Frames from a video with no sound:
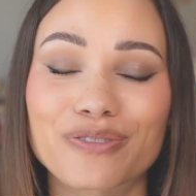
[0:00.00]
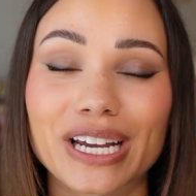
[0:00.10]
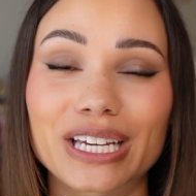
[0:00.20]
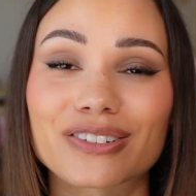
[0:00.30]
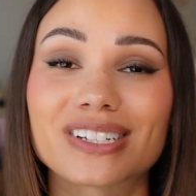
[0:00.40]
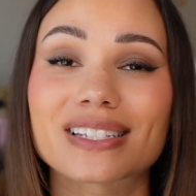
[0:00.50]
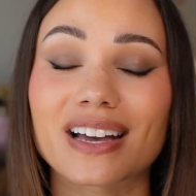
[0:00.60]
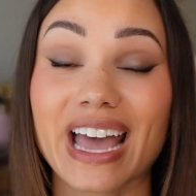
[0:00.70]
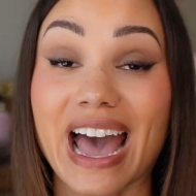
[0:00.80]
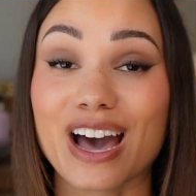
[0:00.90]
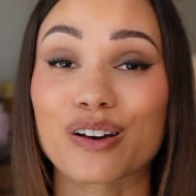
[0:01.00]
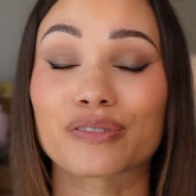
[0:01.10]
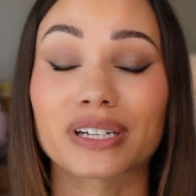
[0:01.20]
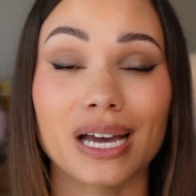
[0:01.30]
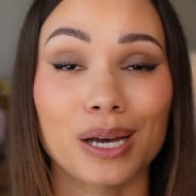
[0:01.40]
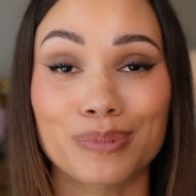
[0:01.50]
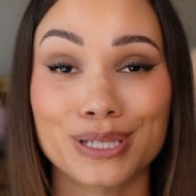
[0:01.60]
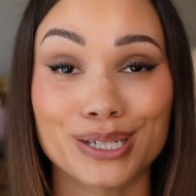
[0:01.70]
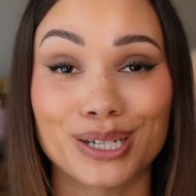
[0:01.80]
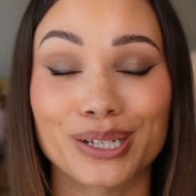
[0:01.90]
fragrance I have an
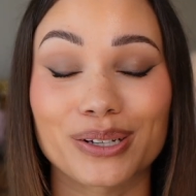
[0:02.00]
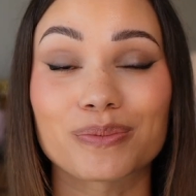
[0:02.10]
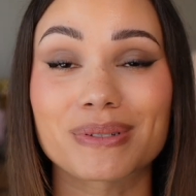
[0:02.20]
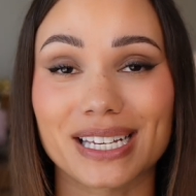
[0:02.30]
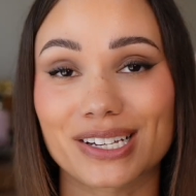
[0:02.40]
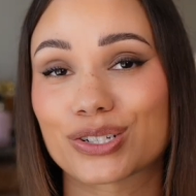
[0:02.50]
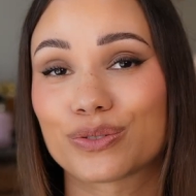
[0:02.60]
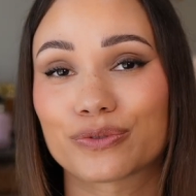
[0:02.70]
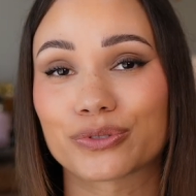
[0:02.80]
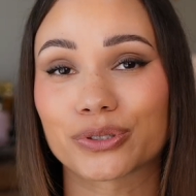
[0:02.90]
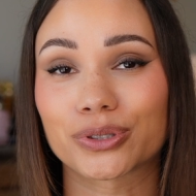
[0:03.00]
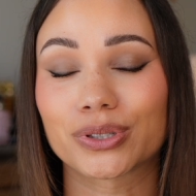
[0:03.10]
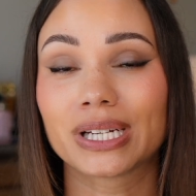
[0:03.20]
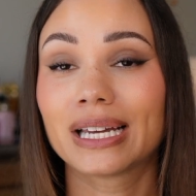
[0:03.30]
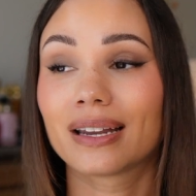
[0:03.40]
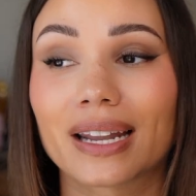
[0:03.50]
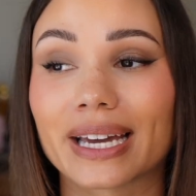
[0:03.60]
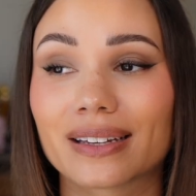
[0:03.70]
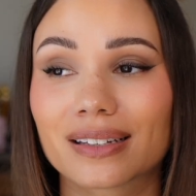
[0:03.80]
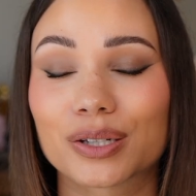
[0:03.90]
absolute obsession for,
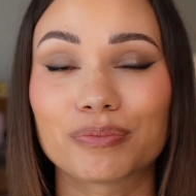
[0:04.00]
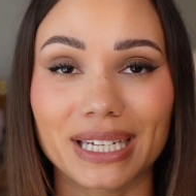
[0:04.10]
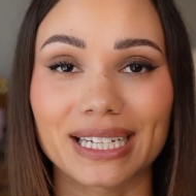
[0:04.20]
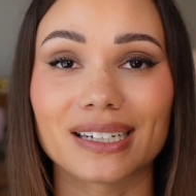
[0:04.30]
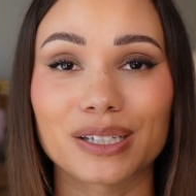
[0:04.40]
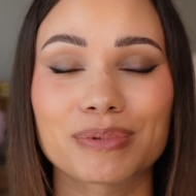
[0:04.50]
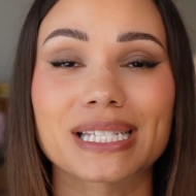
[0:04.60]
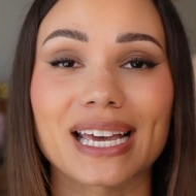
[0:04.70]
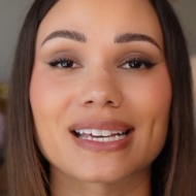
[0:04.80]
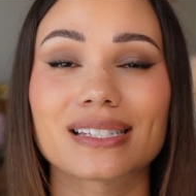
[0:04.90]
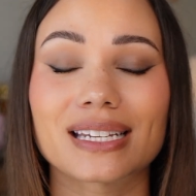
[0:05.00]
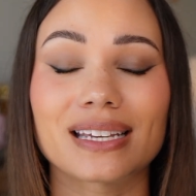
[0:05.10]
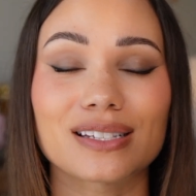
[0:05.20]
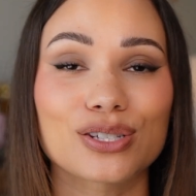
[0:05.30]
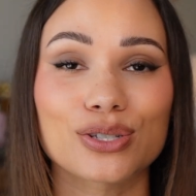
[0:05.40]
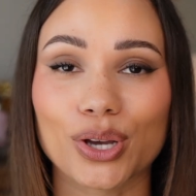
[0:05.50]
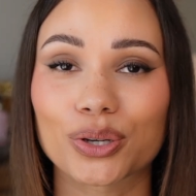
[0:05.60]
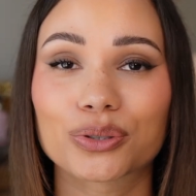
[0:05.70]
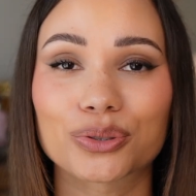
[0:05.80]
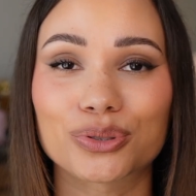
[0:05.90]
like completely obsessed. It's
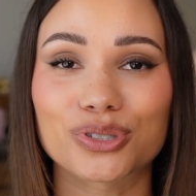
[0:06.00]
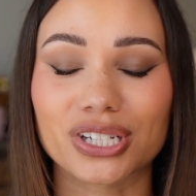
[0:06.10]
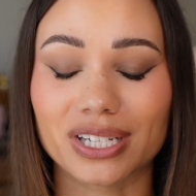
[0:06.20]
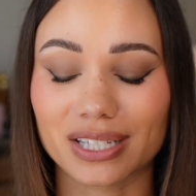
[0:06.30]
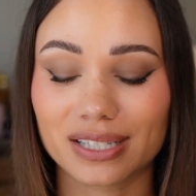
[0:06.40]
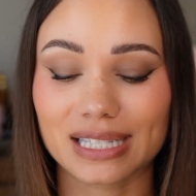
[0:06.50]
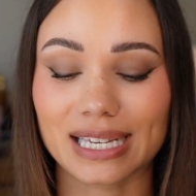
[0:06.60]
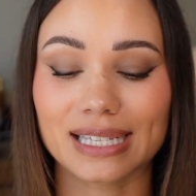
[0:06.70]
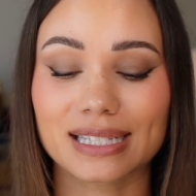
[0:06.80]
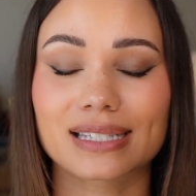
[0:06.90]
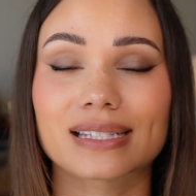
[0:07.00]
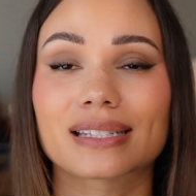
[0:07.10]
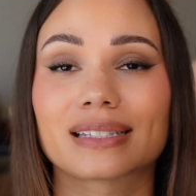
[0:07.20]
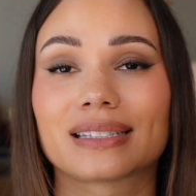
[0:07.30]
so gorgeous. It's